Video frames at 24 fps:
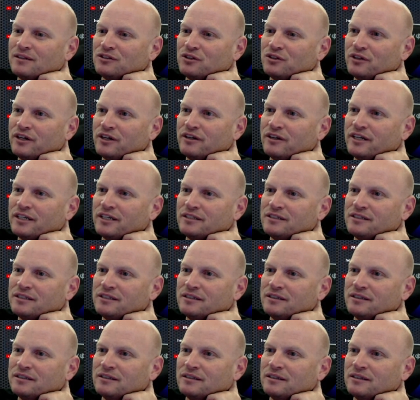So there it is.
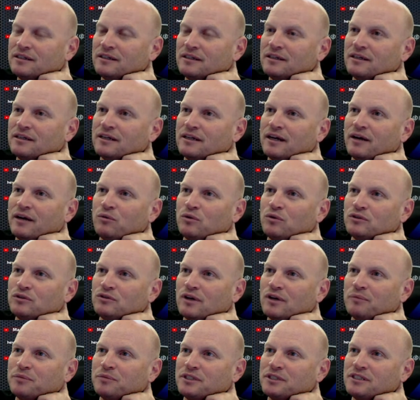I will
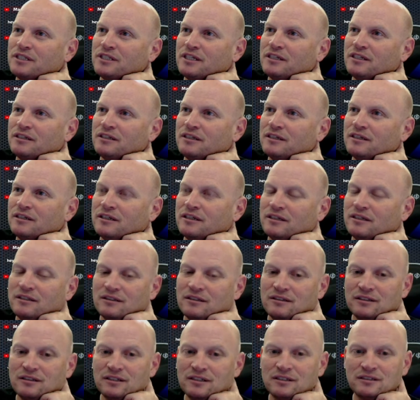drop this in.
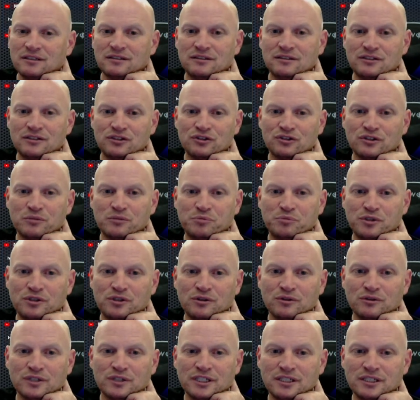It'll
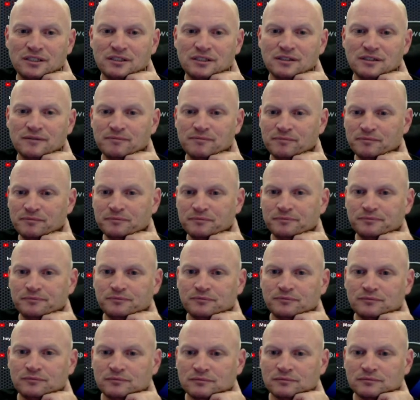descripciones,
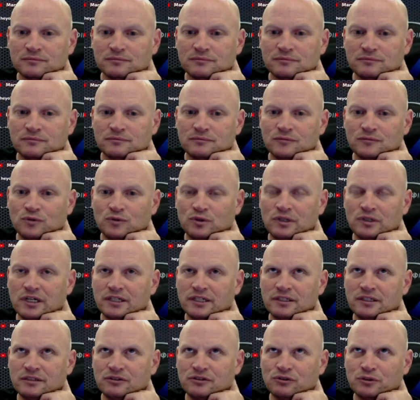or
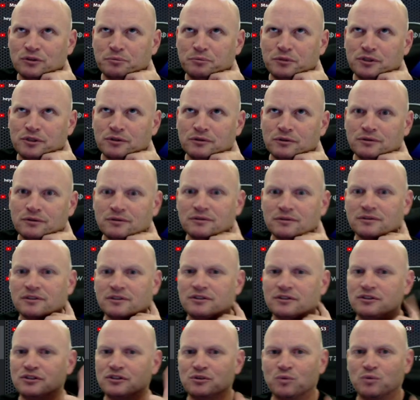la descripción,
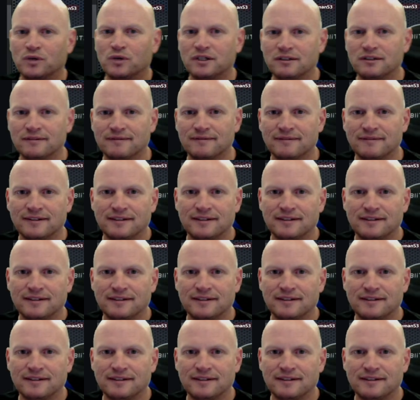is just one.